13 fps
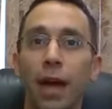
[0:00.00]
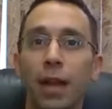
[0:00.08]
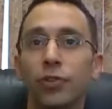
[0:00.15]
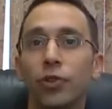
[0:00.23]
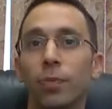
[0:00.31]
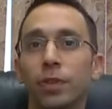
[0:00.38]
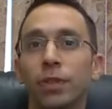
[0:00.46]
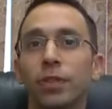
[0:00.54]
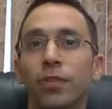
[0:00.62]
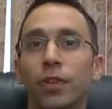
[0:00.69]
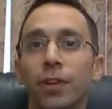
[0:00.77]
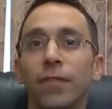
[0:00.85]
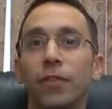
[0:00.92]
manage our
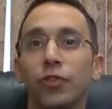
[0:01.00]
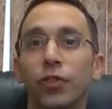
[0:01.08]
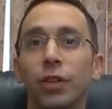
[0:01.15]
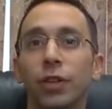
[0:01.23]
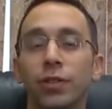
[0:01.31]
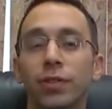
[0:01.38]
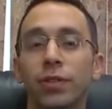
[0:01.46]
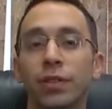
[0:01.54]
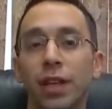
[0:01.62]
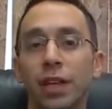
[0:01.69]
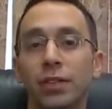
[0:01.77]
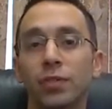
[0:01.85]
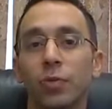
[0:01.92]
business very efficiently, in the
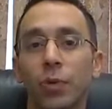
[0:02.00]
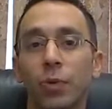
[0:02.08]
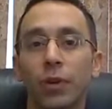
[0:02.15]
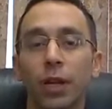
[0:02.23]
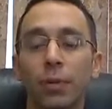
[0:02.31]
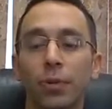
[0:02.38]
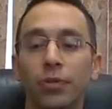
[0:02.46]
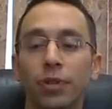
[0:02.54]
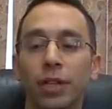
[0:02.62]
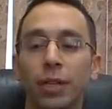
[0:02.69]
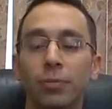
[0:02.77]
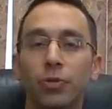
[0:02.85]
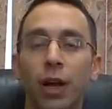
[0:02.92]
sense where we were
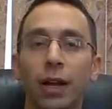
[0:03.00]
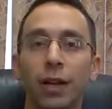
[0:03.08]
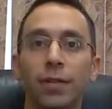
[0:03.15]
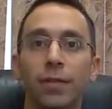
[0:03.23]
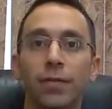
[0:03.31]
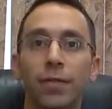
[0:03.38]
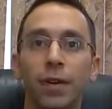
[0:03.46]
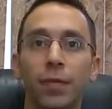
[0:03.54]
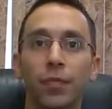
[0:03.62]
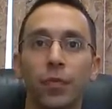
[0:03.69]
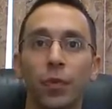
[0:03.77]
able to keep track of